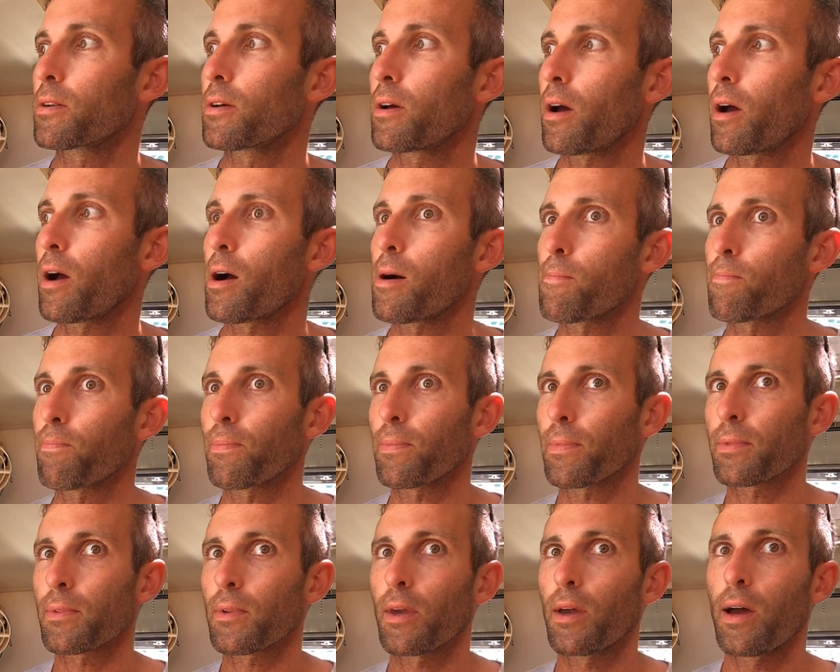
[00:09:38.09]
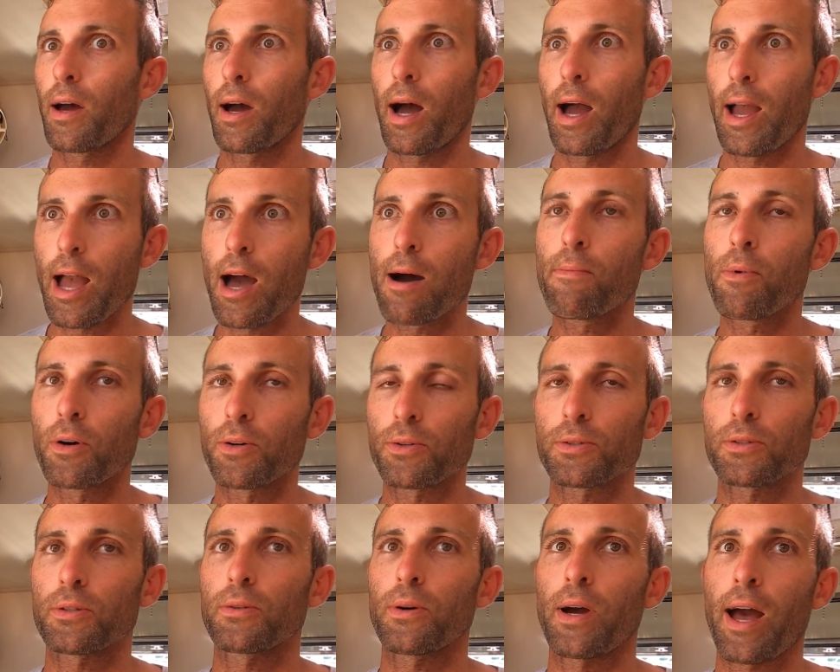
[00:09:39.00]
I am
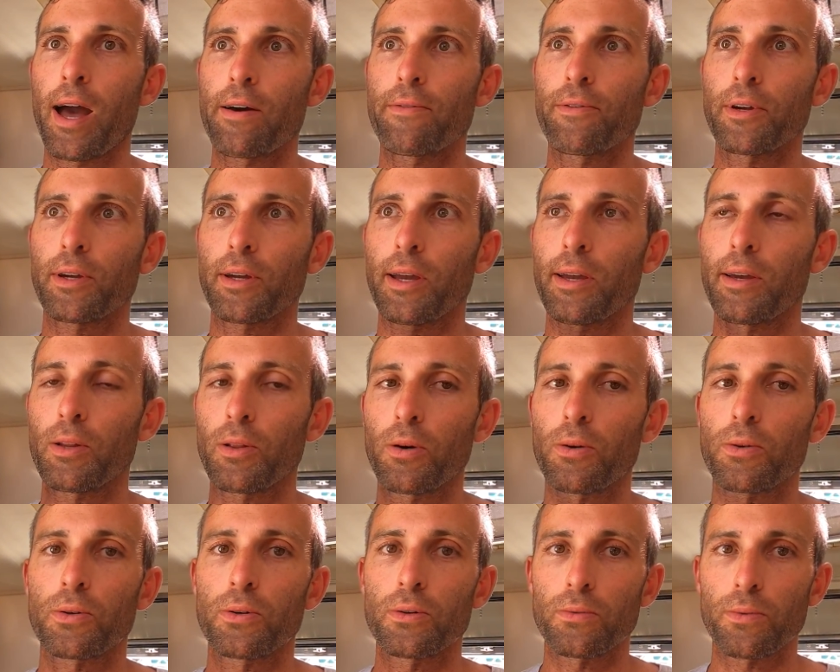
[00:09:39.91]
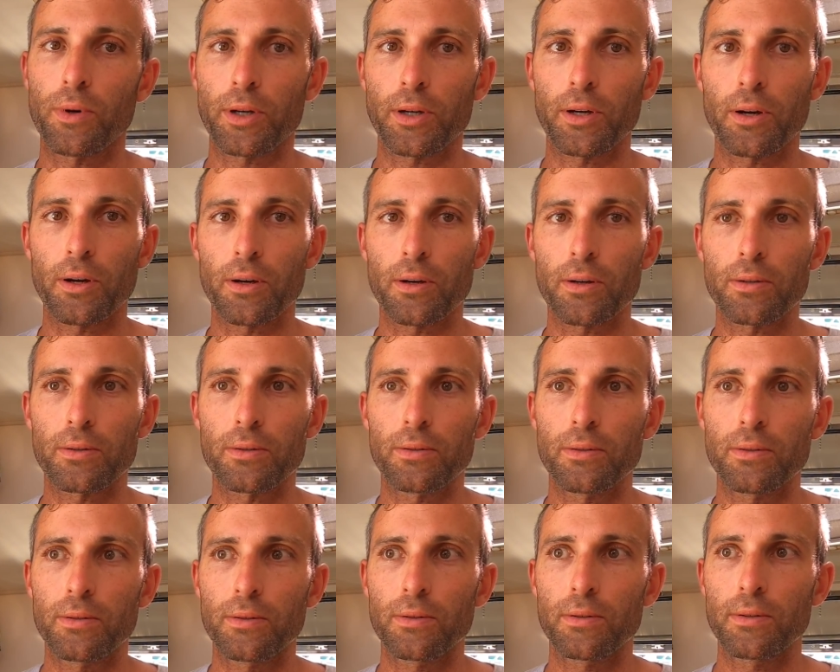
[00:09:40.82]
also having a local rigger.
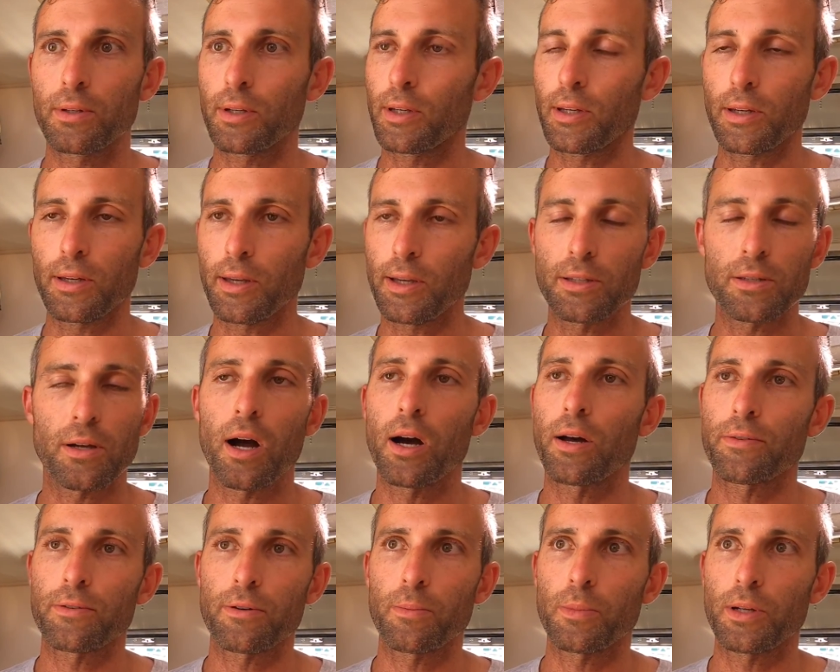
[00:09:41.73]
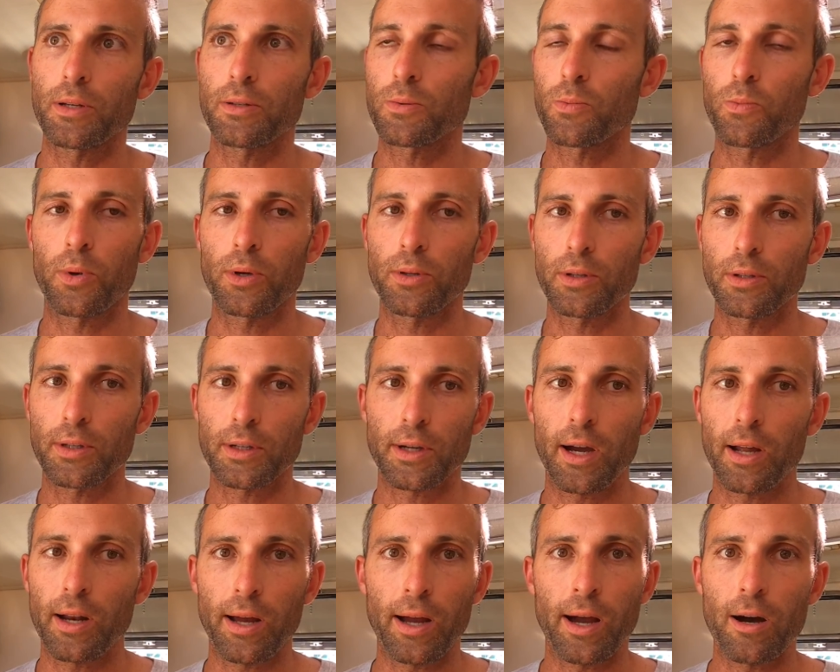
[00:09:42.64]
He's awesome and he's willing to
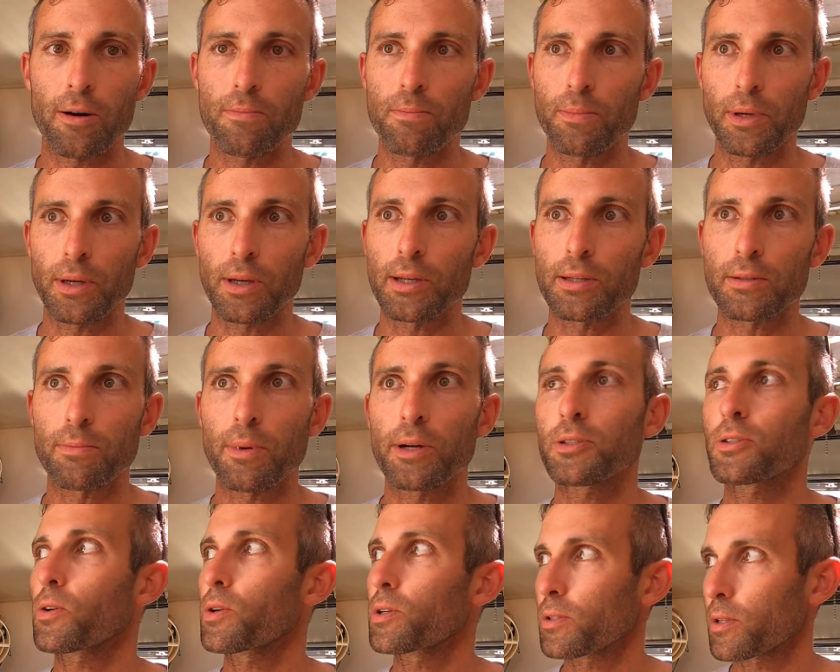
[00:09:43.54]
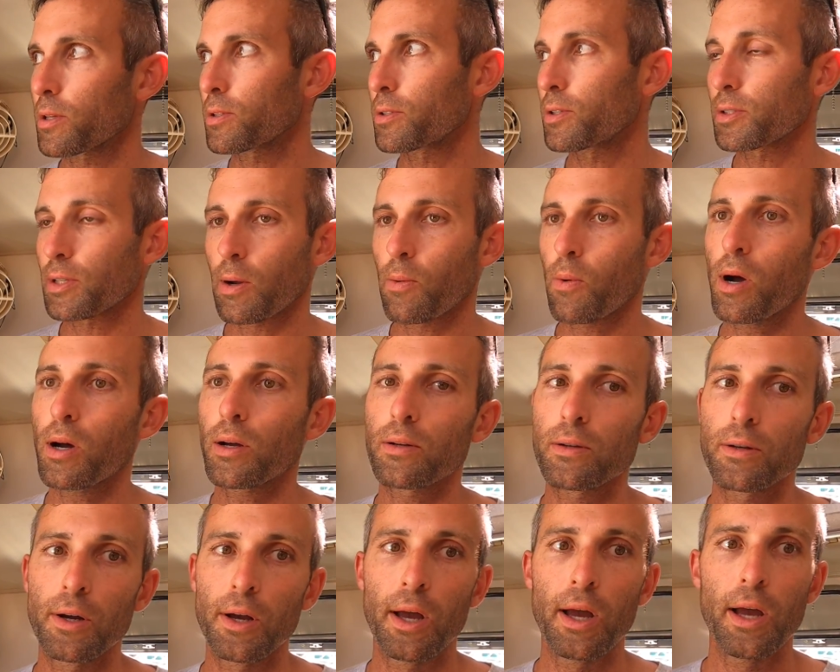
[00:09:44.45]
kind of help me as much or as little as I want.
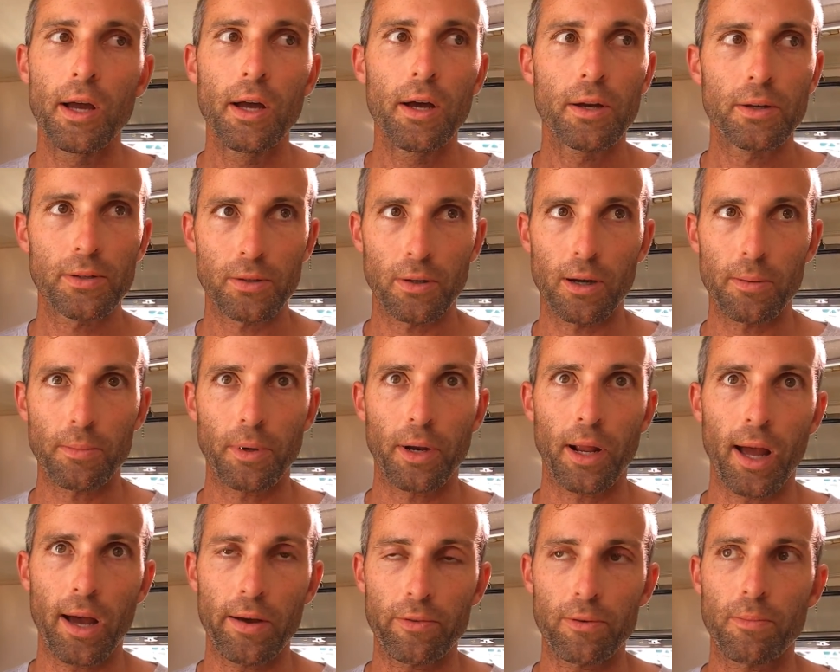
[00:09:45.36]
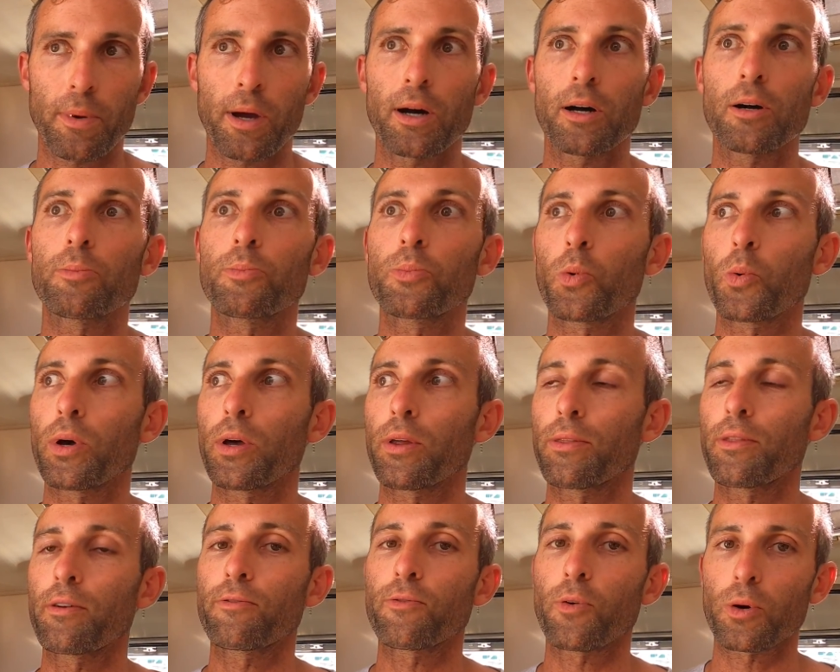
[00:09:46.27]
So I'm going to have him help
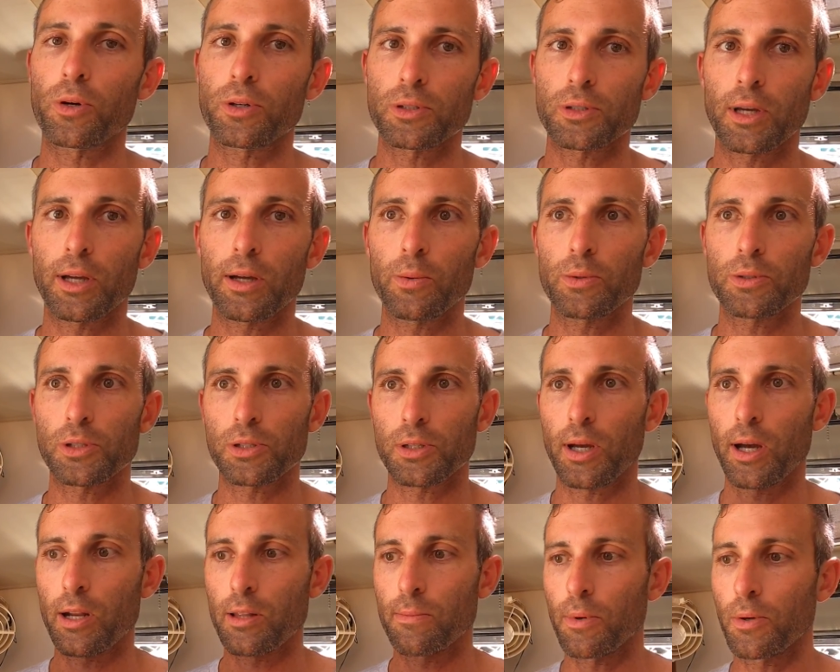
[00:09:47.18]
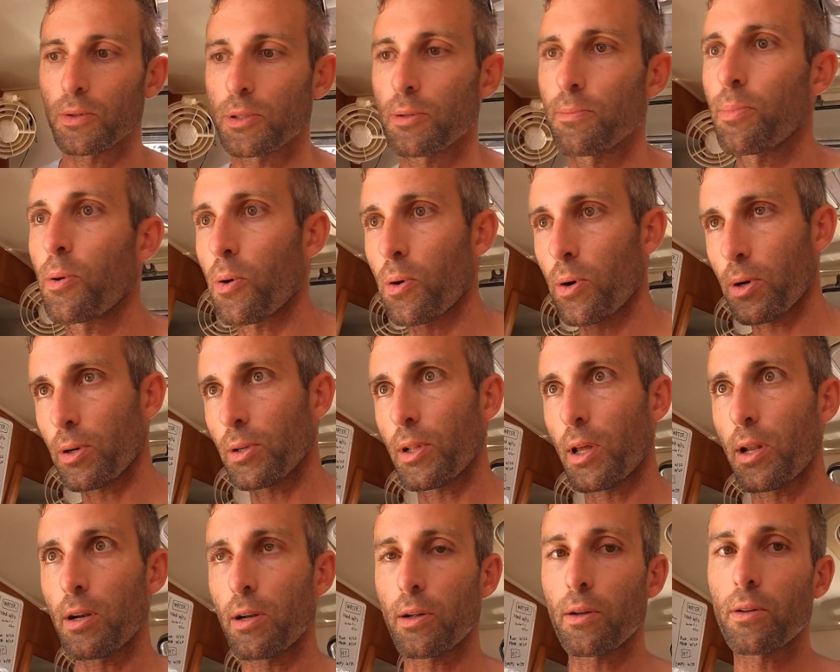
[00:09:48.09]
with the forestay, which is kind of the most important,
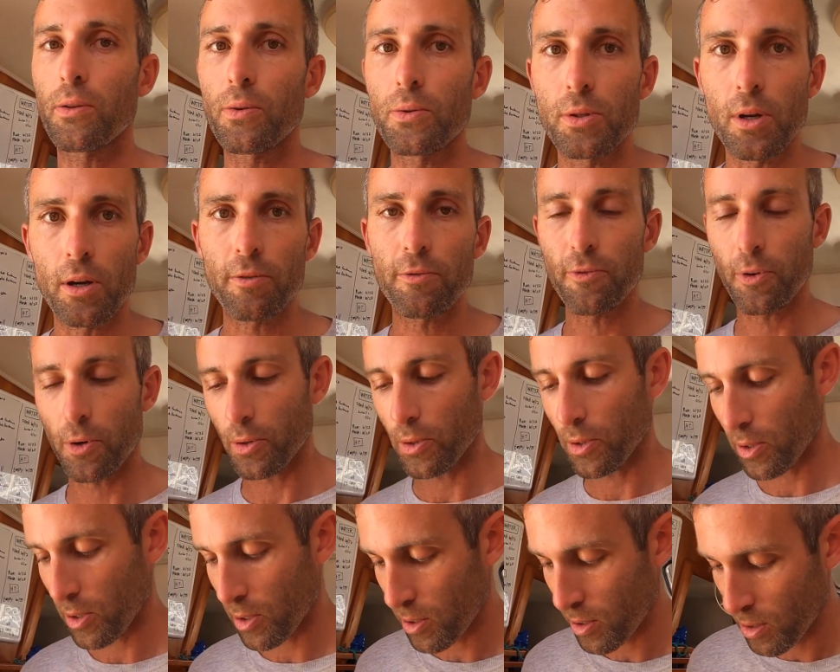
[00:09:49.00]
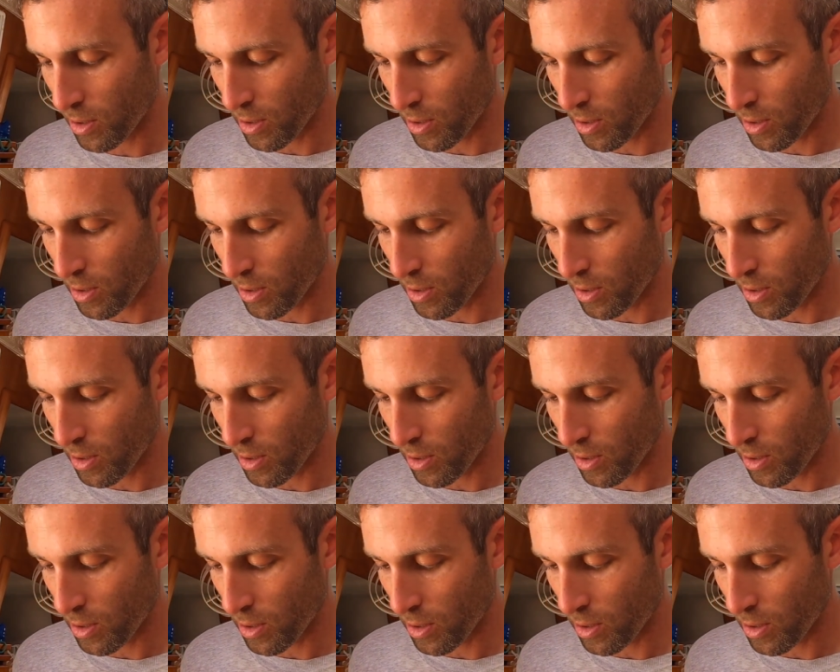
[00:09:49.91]
and it includes our furler.